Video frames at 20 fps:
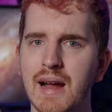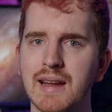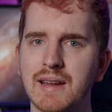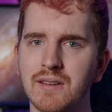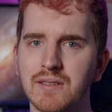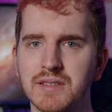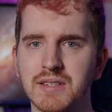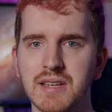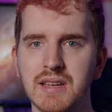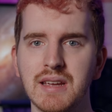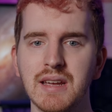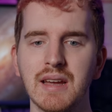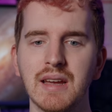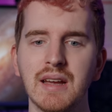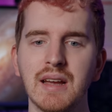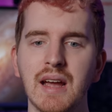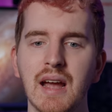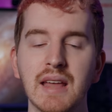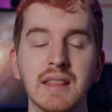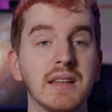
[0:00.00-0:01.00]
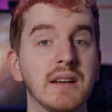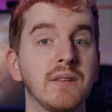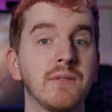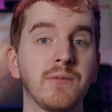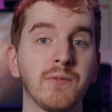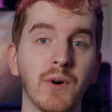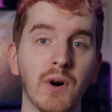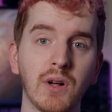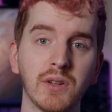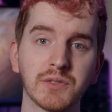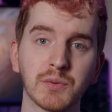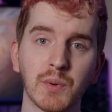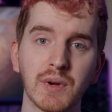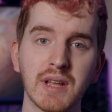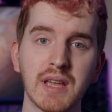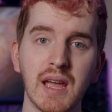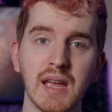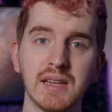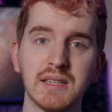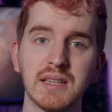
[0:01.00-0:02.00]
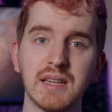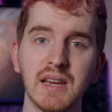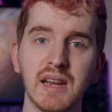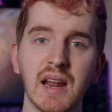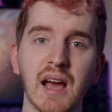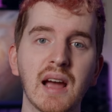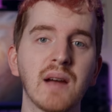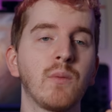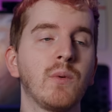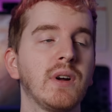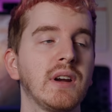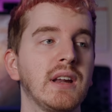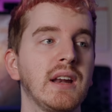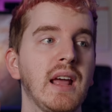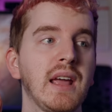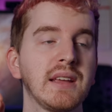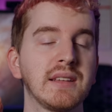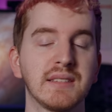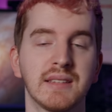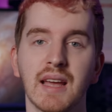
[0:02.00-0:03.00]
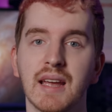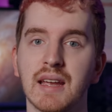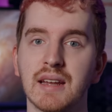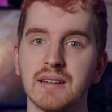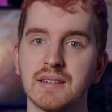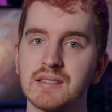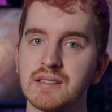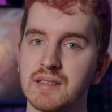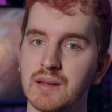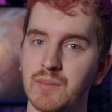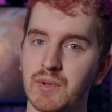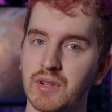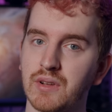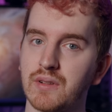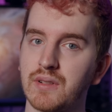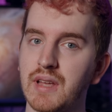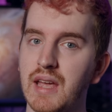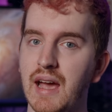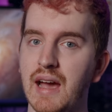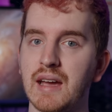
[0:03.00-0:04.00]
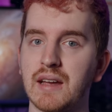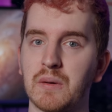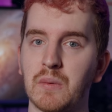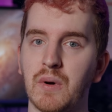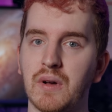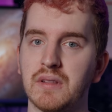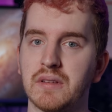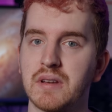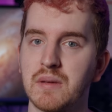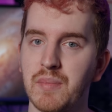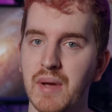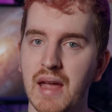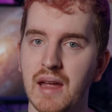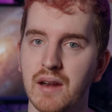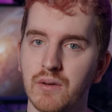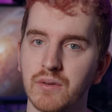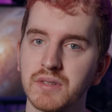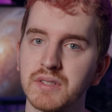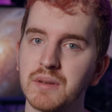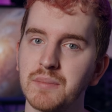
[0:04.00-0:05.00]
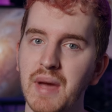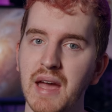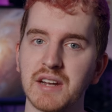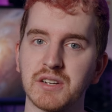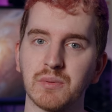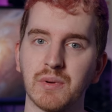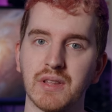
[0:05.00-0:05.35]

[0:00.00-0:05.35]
accuracy, and then in fall 2018, I wanted a second similarly high quality panel to match